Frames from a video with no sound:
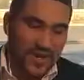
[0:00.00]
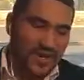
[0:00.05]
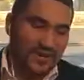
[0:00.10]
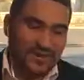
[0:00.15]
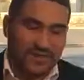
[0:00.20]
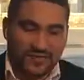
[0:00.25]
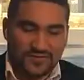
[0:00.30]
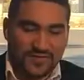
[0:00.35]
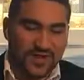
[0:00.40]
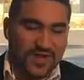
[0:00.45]
it
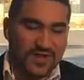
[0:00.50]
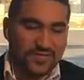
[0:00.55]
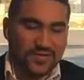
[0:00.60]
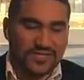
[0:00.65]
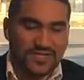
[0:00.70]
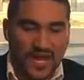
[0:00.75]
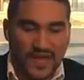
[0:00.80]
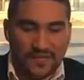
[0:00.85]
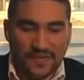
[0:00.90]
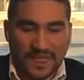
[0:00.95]
different every
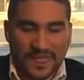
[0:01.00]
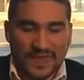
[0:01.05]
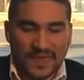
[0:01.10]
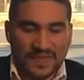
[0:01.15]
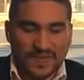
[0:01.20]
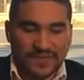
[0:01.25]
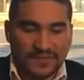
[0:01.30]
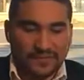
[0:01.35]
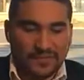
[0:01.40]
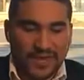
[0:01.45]
time.
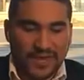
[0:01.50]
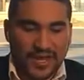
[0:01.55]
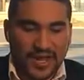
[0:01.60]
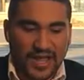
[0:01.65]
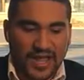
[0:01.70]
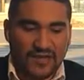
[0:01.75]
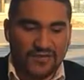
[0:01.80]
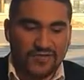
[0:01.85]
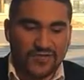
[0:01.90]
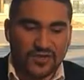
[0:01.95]

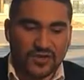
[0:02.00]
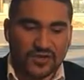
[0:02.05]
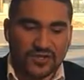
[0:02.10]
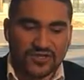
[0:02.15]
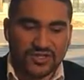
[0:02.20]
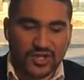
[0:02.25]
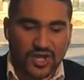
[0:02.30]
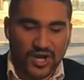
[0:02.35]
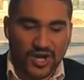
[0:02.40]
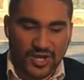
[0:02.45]
But if you
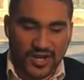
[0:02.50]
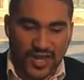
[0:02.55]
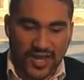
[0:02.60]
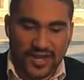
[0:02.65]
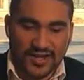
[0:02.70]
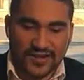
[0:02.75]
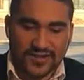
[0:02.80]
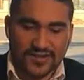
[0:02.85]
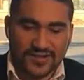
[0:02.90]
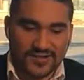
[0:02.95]
could start
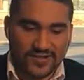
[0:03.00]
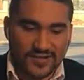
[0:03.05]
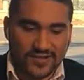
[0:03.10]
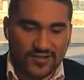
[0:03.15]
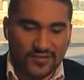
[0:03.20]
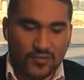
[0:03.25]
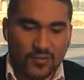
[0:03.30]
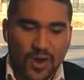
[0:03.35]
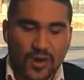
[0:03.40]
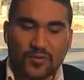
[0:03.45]
again,
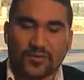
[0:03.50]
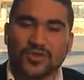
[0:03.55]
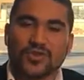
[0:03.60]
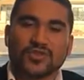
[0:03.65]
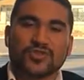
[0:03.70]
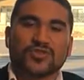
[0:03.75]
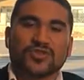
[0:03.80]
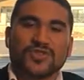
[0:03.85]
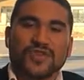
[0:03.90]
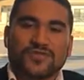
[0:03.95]
what would you
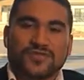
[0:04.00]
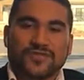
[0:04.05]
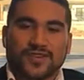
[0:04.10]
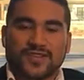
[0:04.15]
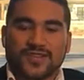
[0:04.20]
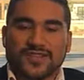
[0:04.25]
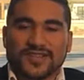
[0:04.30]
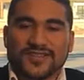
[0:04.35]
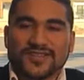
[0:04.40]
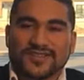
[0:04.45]
do
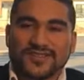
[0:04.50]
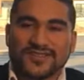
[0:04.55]
differently?